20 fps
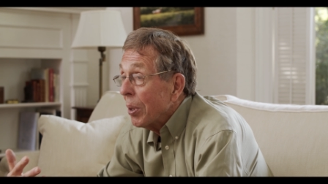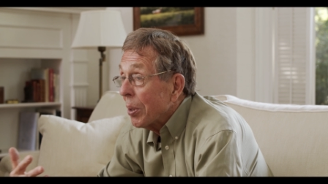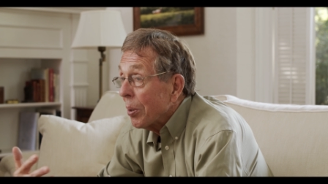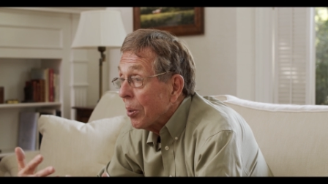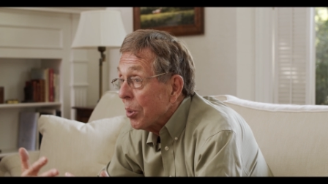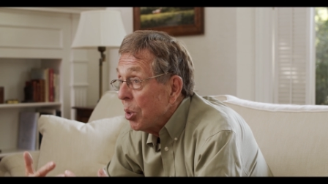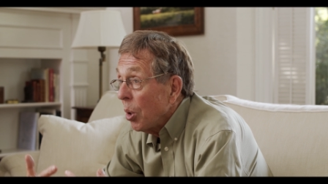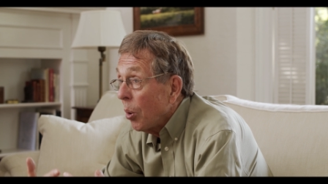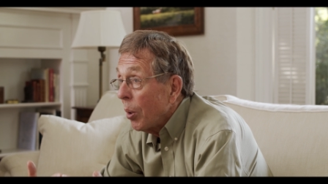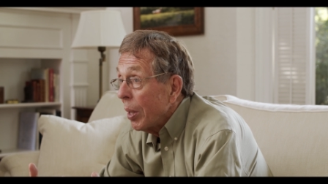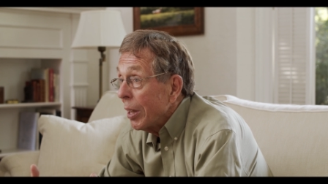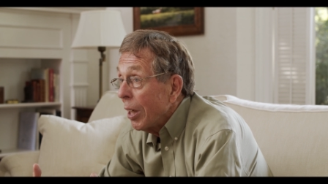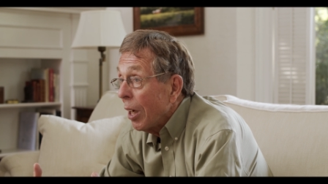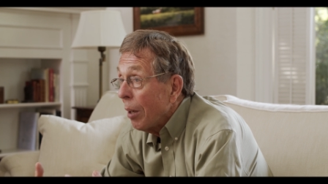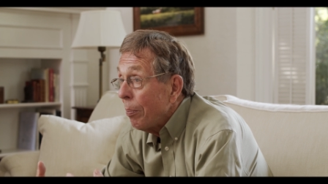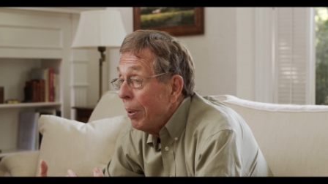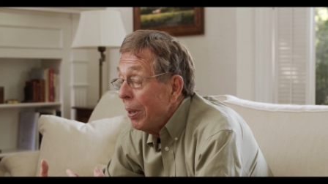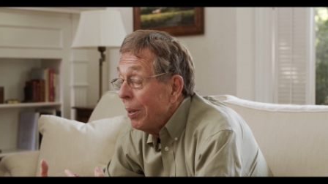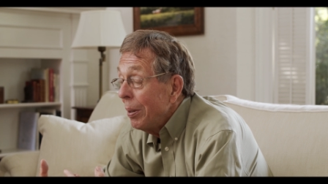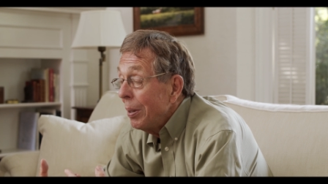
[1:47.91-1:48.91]
but they're
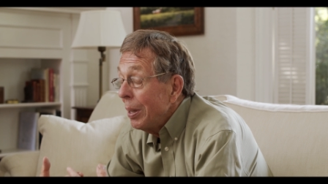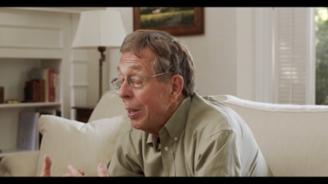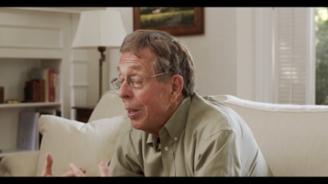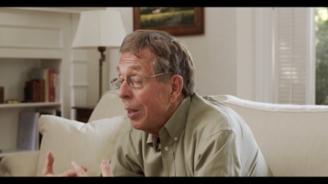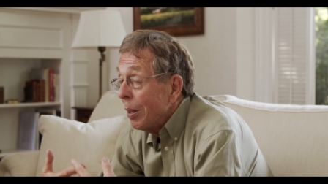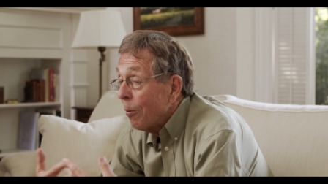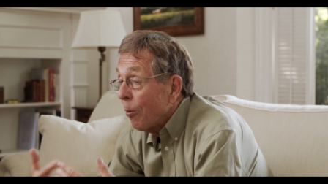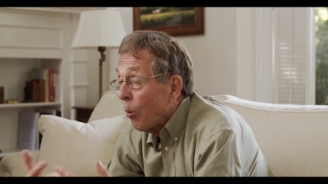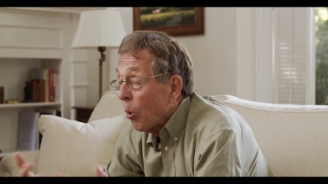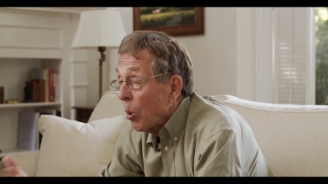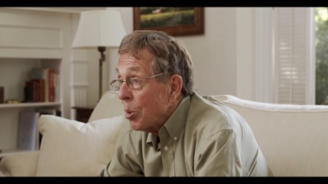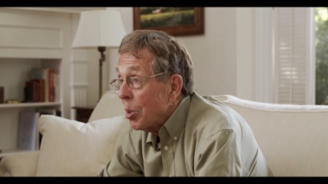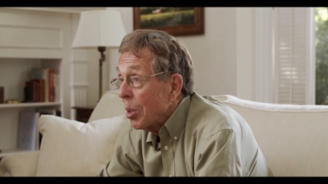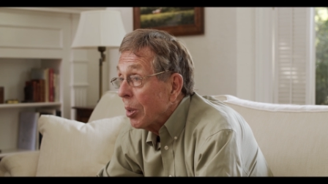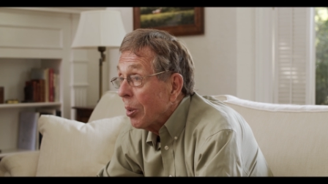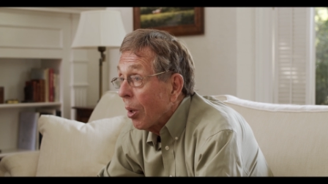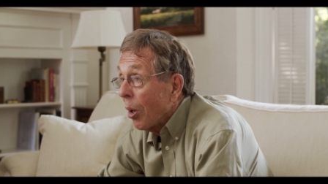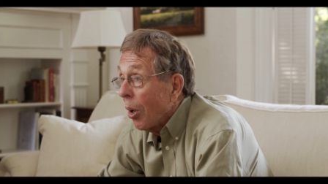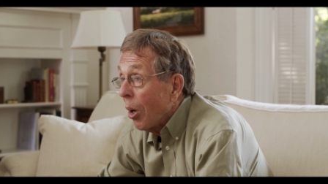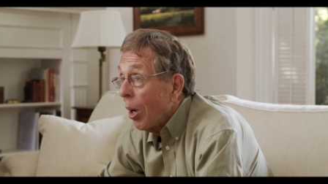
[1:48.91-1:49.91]
showing up
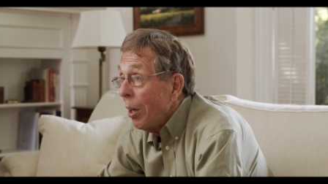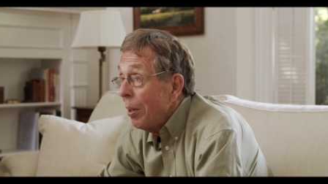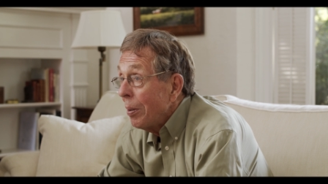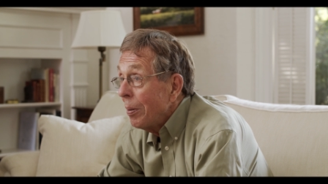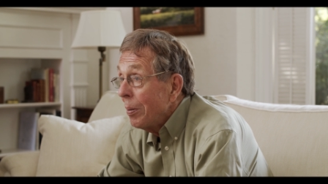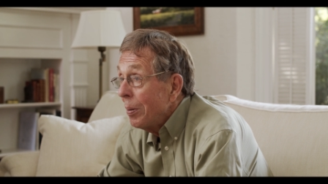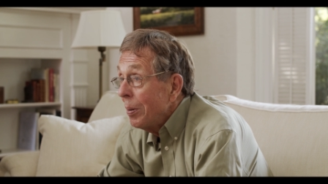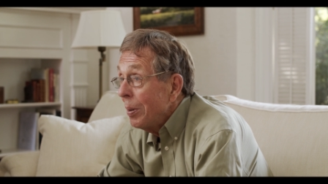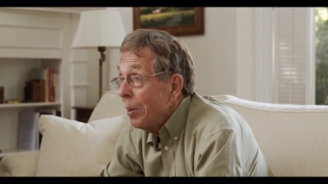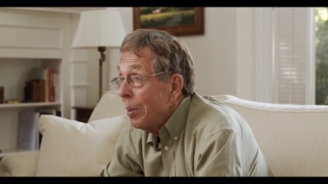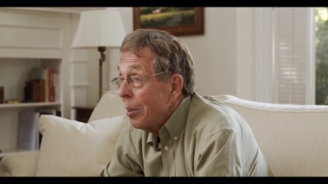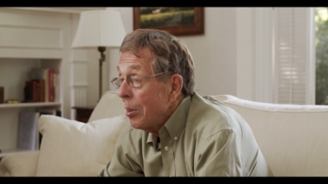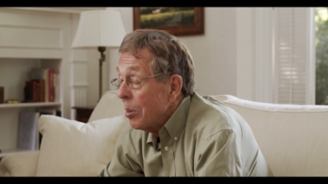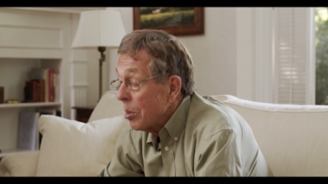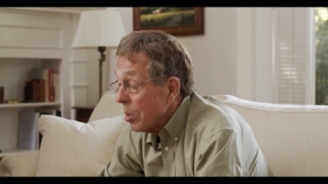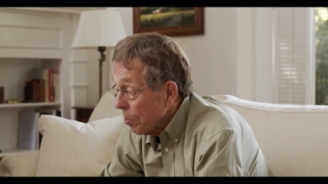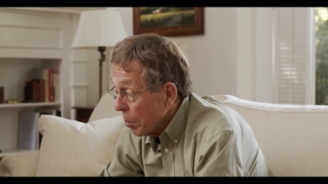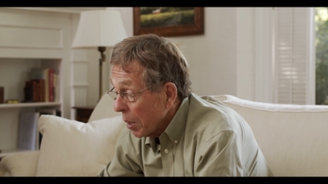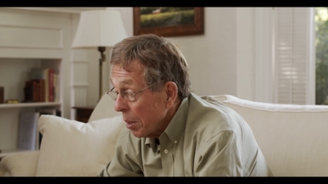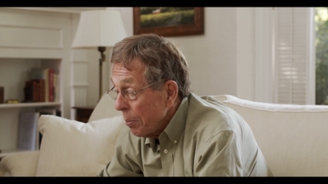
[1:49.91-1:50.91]
enforcing the law
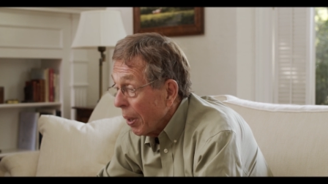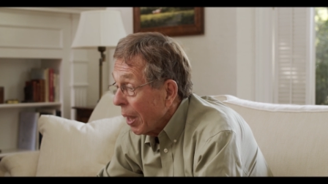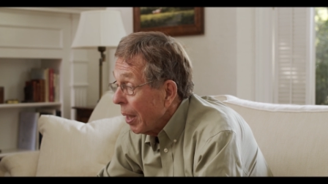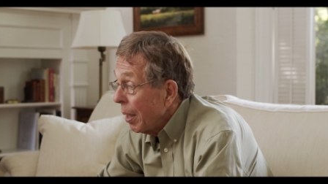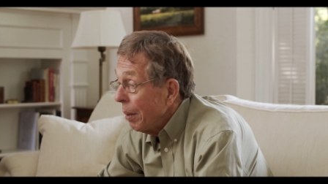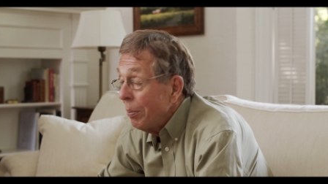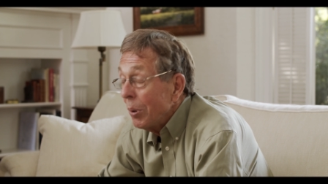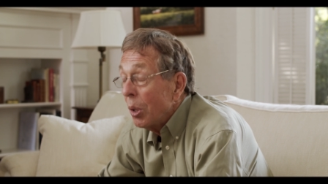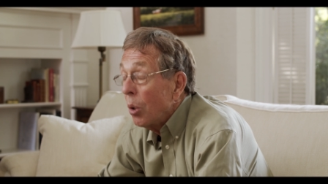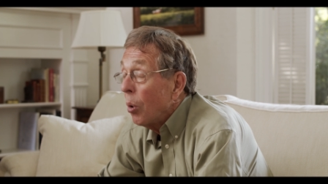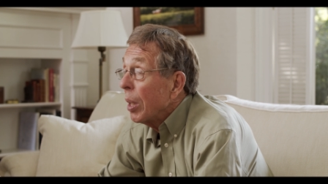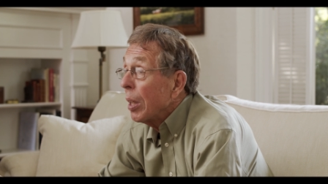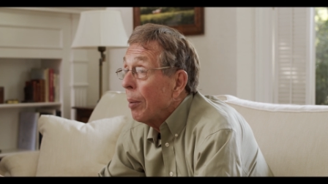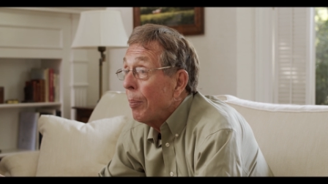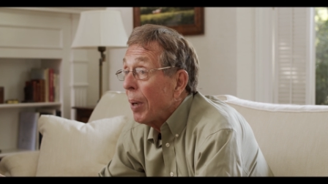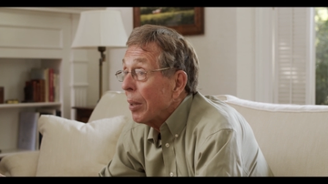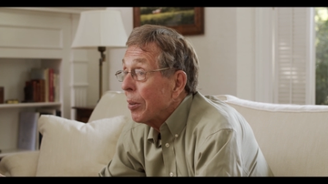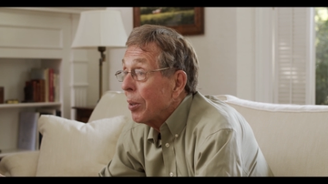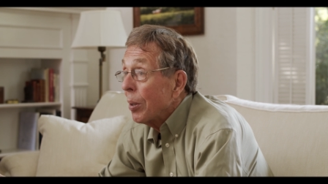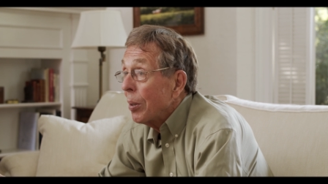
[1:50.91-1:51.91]
simply by
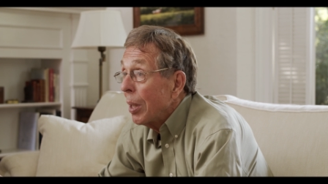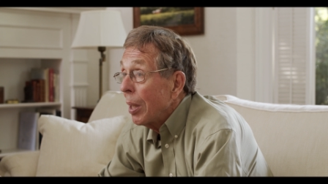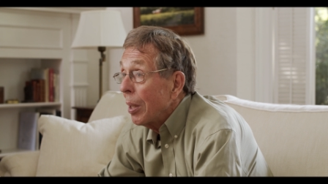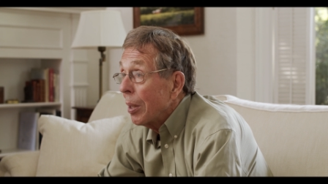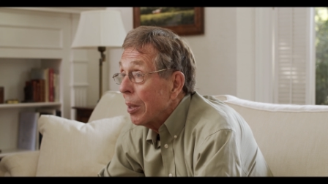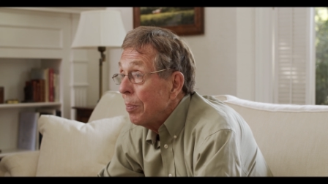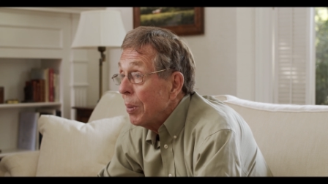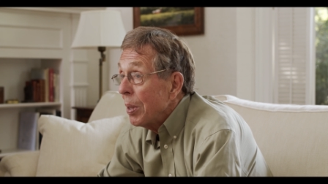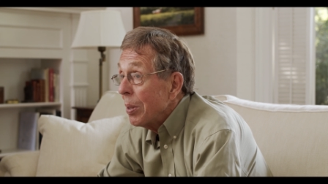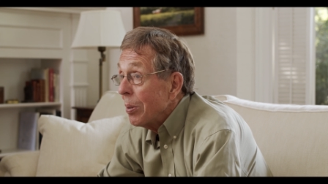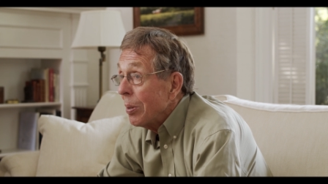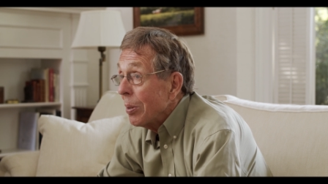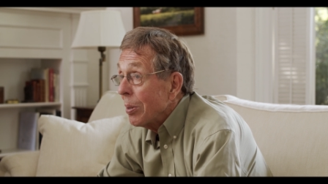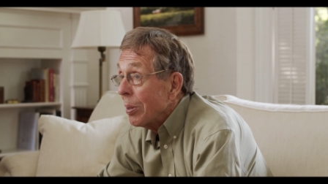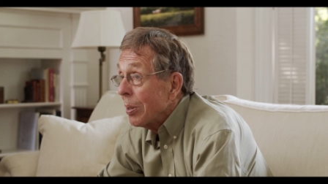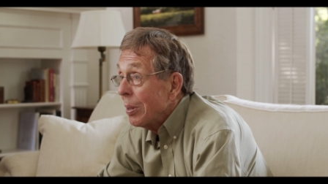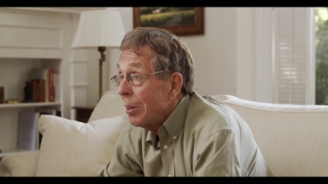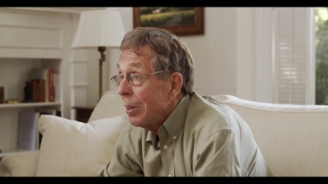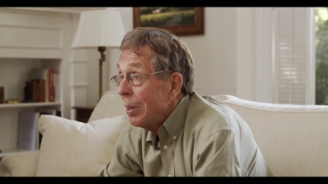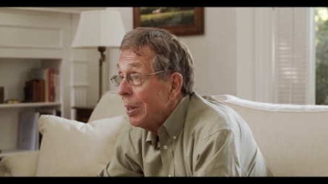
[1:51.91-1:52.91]
going about their daily
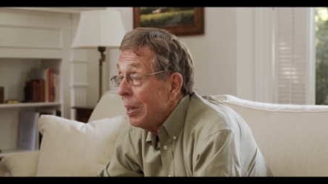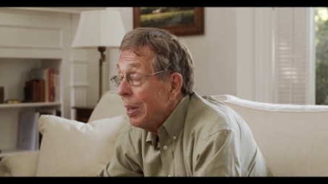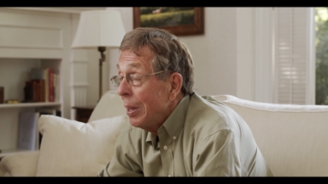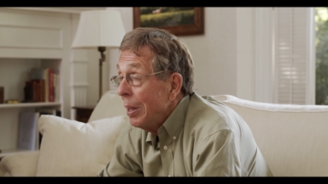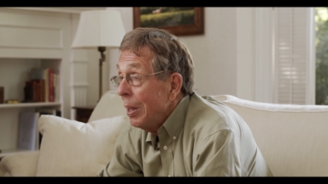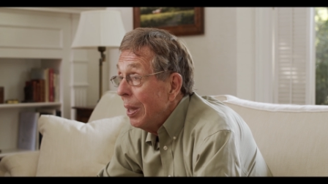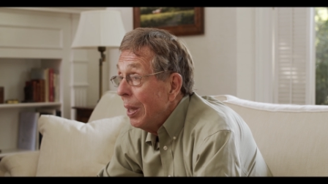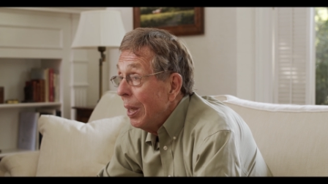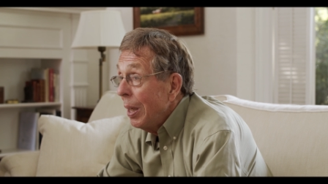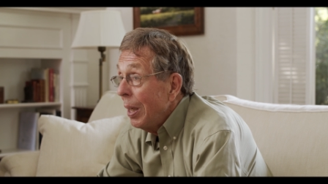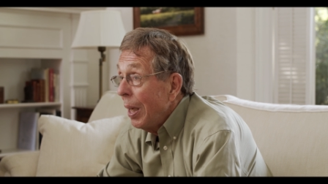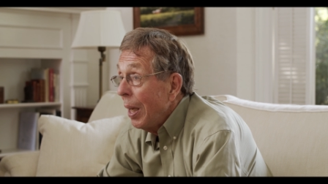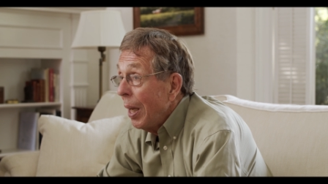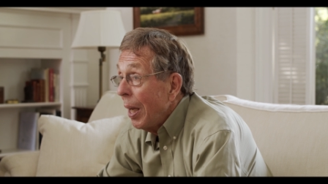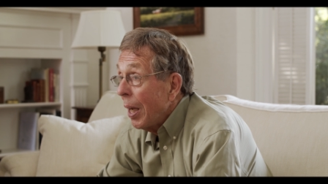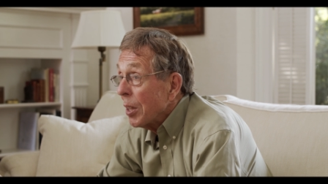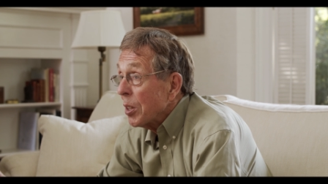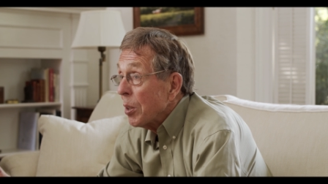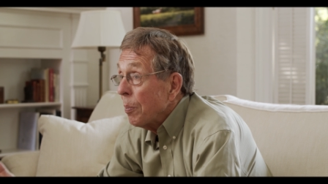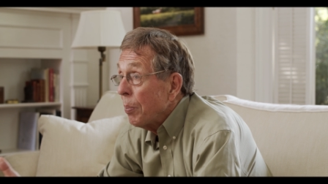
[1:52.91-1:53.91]
business,
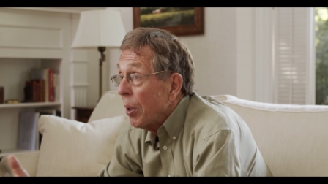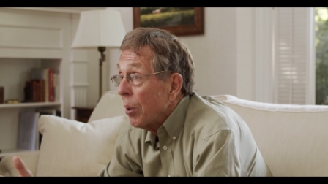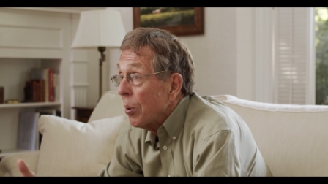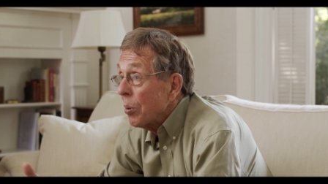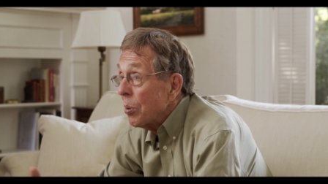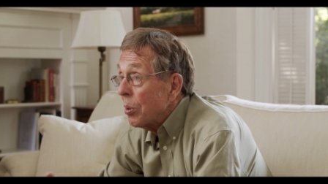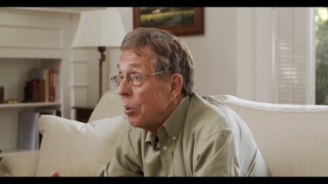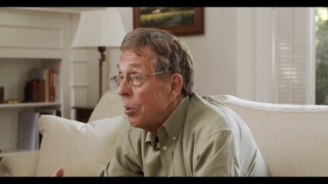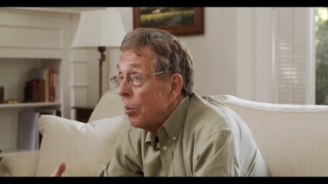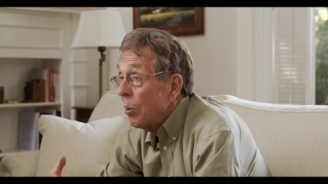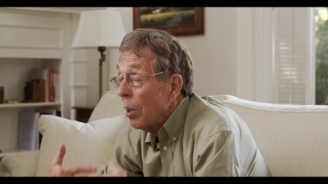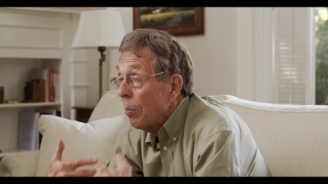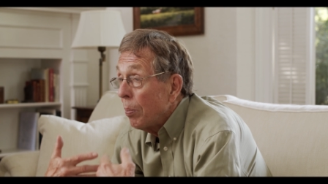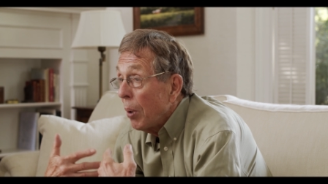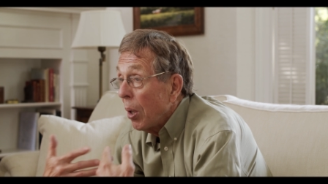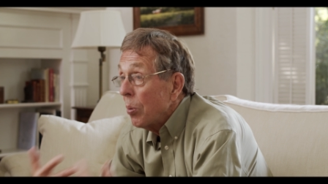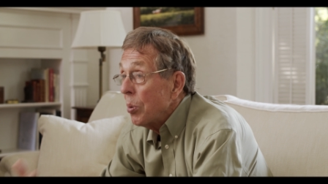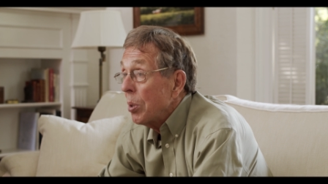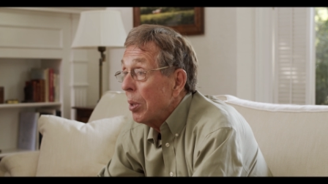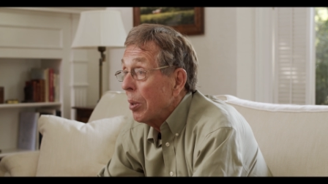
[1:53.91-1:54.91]
as opposed to
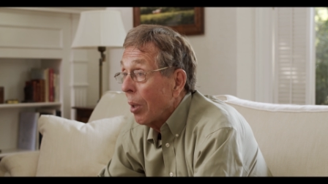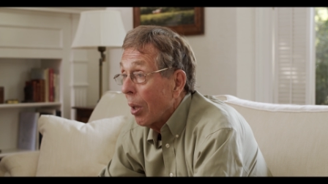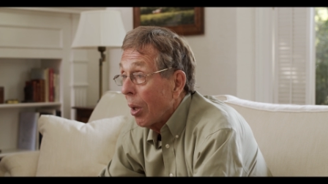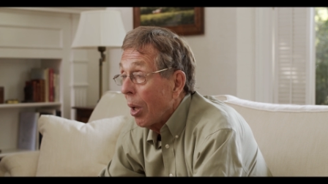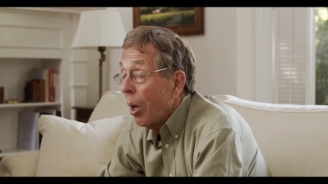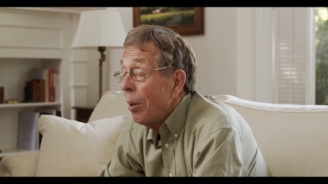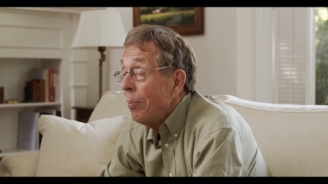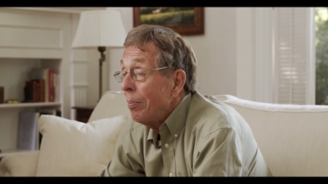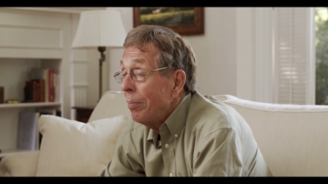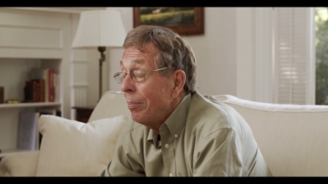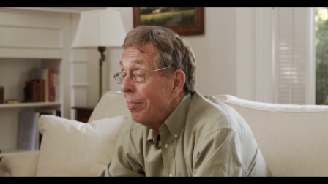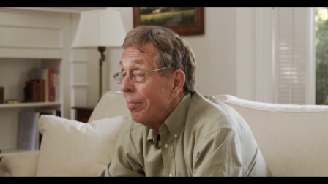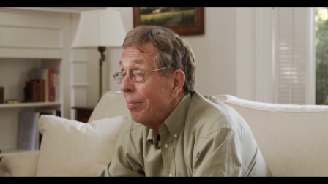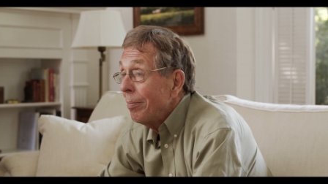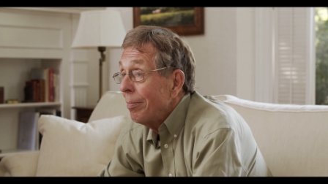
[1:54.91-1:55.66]
opposing the law.